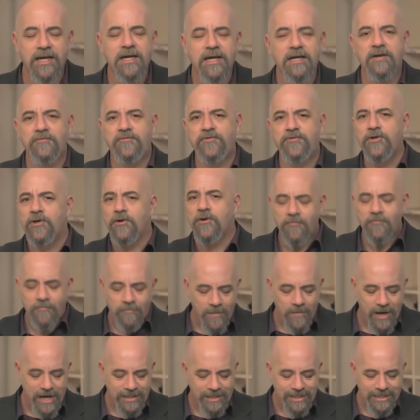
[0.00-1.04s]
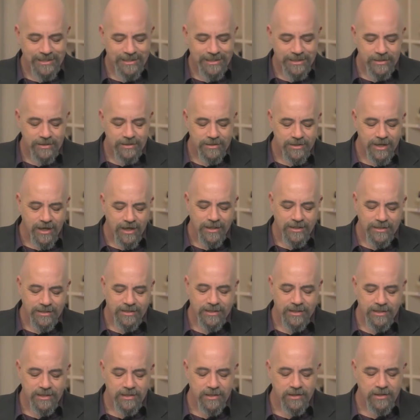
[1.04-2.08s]
If you've made it to
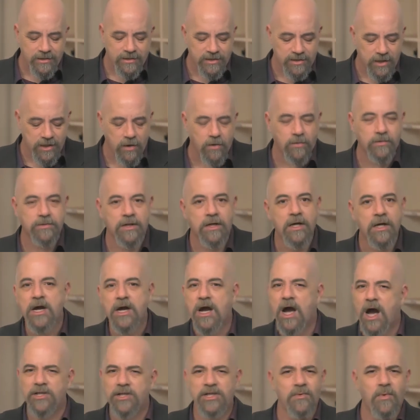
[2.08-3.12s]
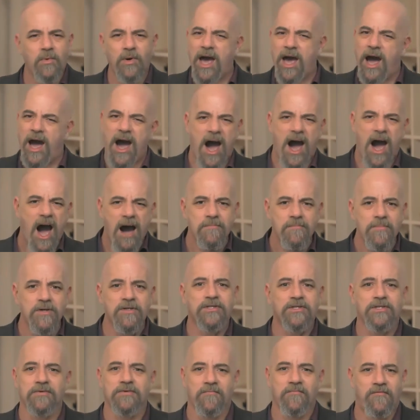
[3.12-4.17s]
90 years old and you want to hammer
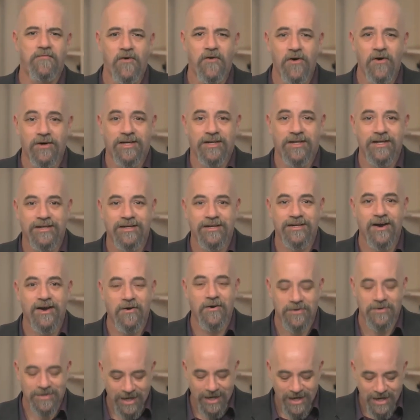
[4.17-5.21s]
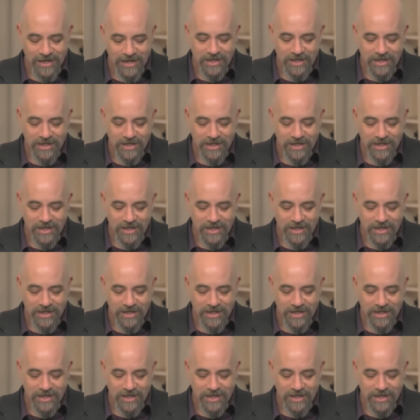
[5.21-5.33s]
some fucking coke,